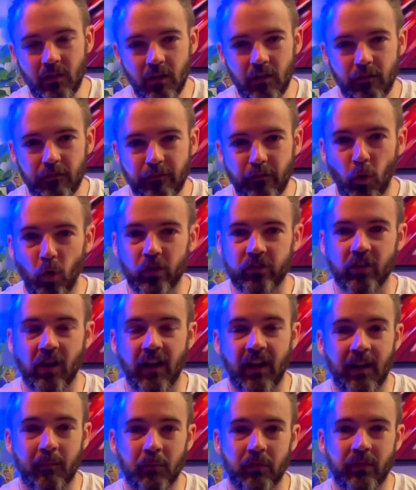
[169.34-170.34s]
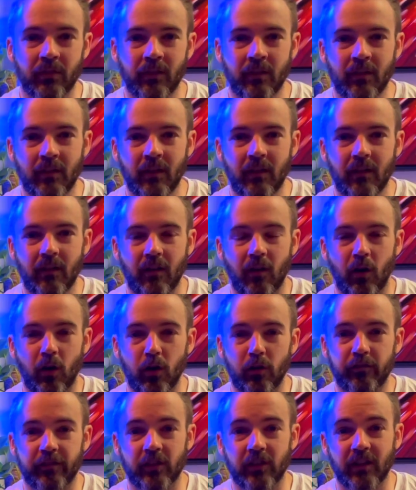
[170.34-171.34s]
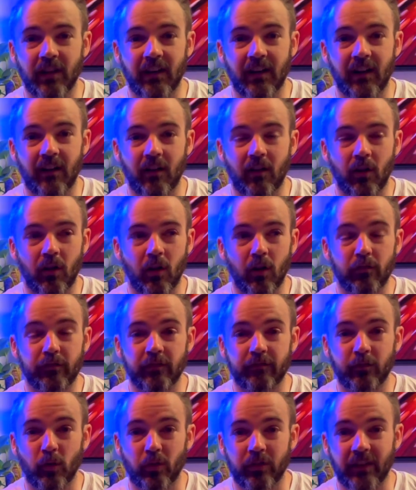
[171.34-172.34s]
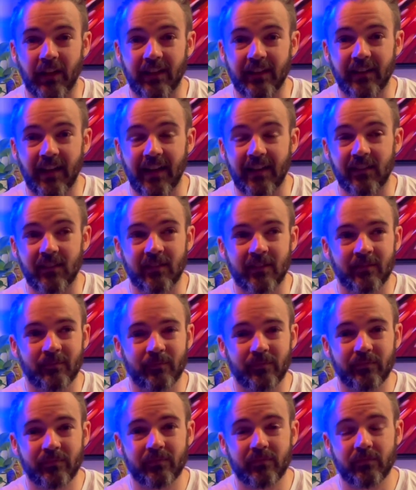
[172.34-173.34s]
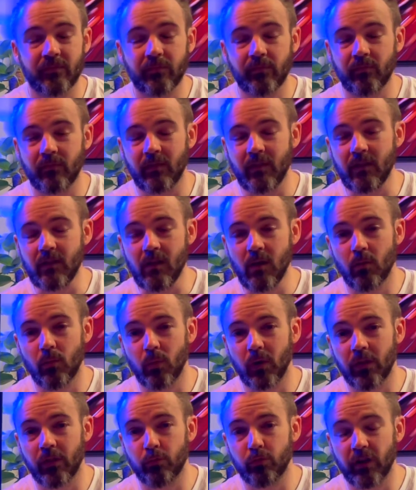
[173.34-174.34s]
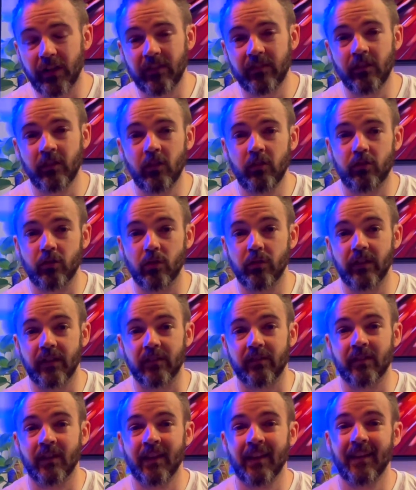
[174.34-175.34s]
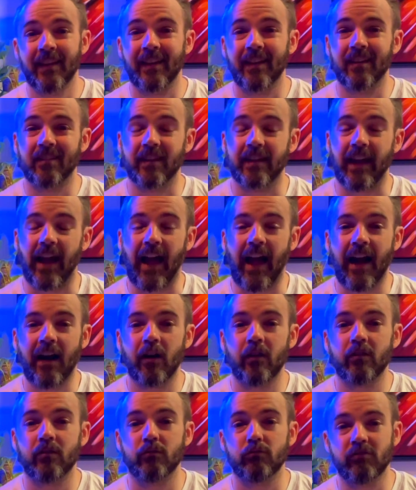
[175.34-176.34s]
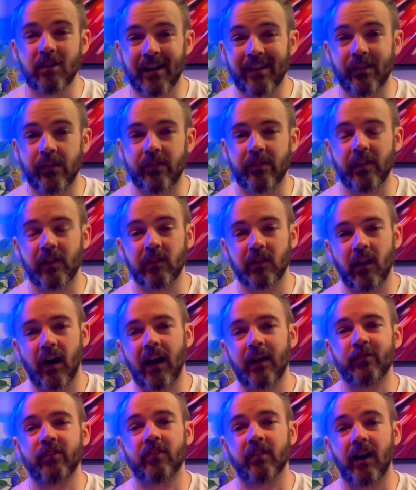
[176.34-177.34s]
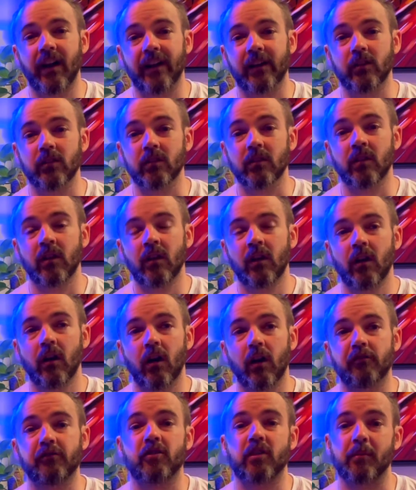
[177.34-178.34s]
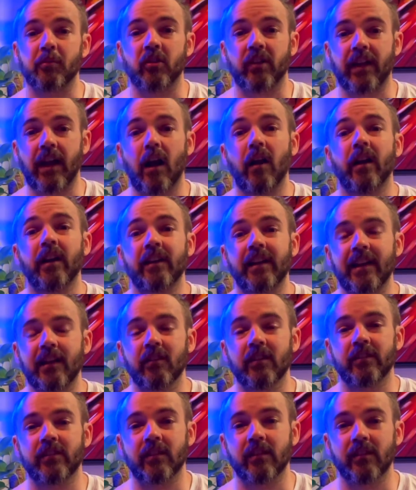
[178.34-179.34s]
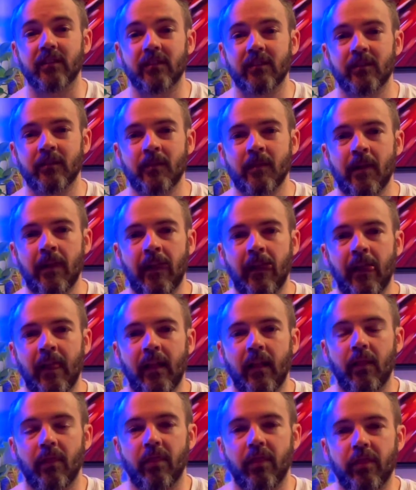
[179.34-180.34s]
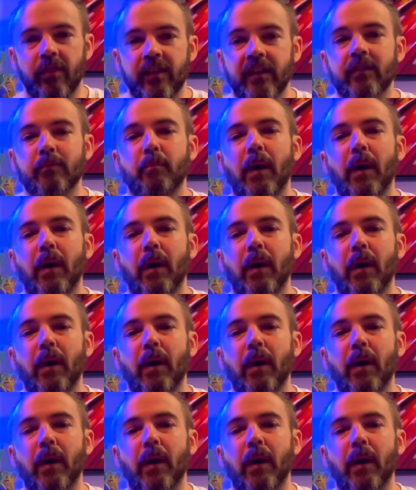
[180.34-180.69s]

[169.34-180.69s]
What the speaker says: 4 times over 14 days? Well, the reason you do this is it outruns the life cycle of Cryptocaryon Irritans. This